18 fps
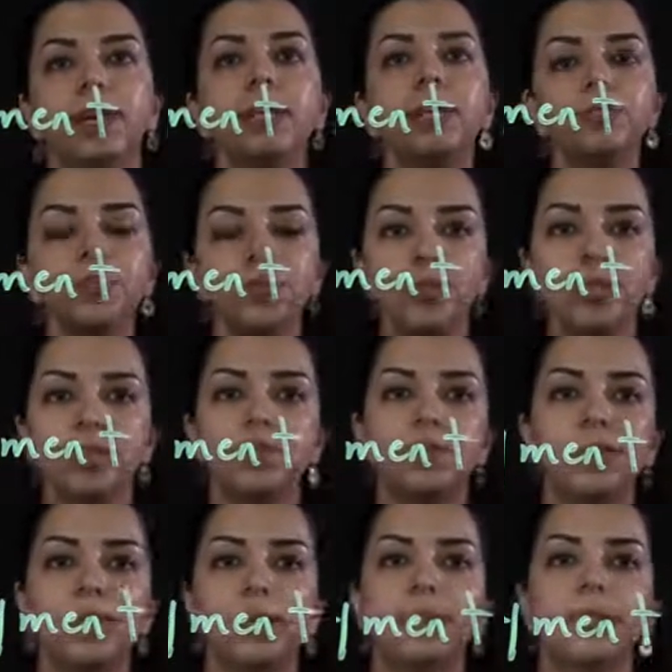
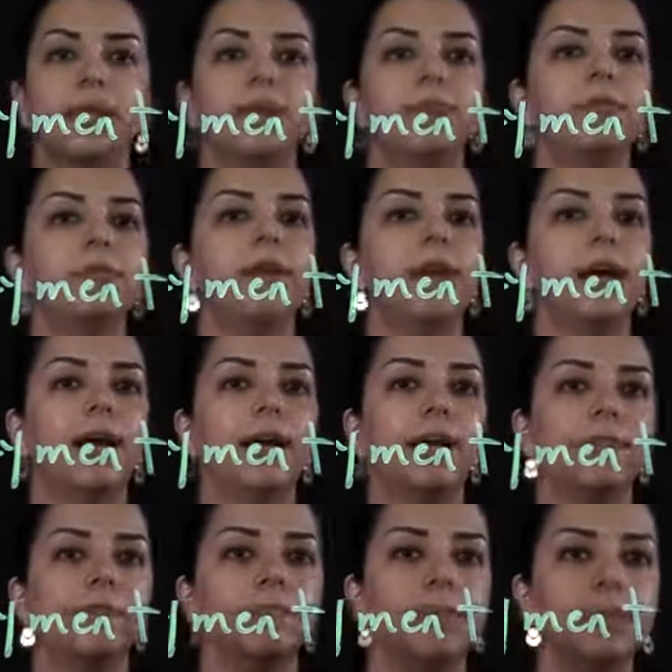interest rate that we
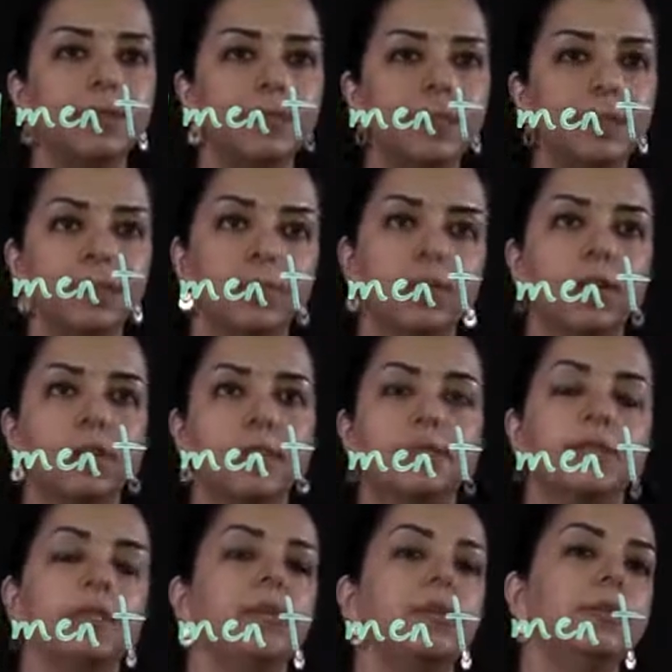have been
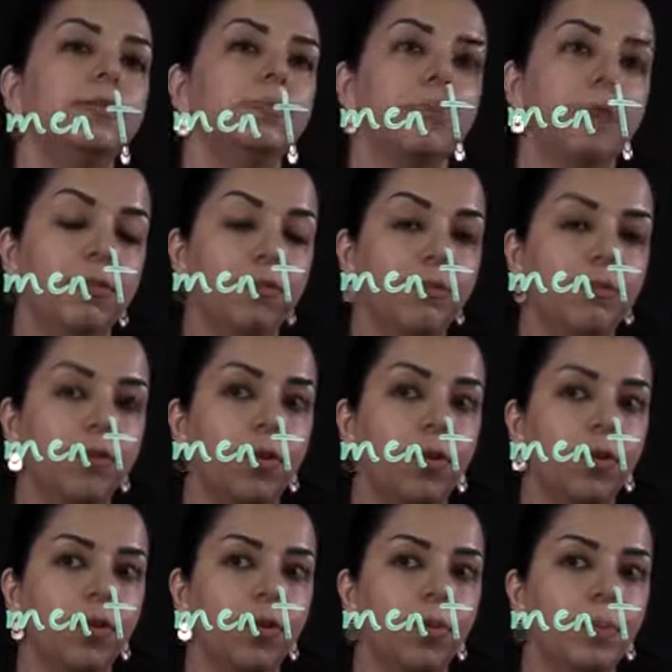discussing
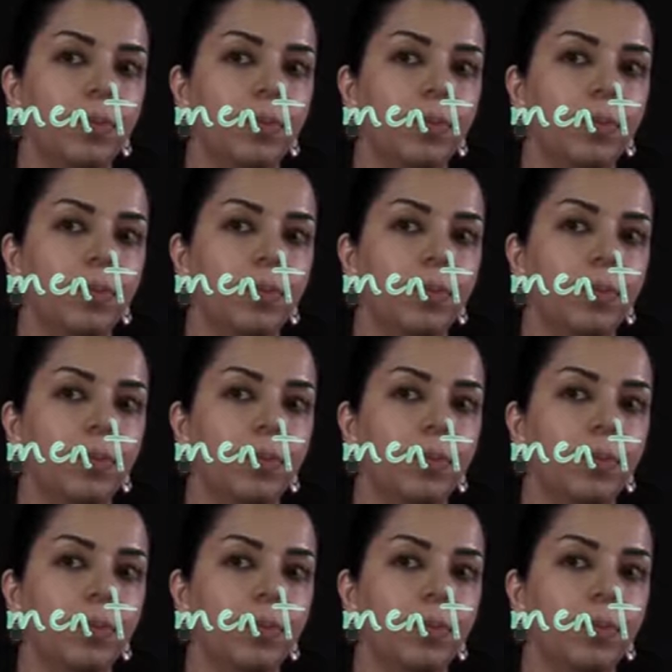before.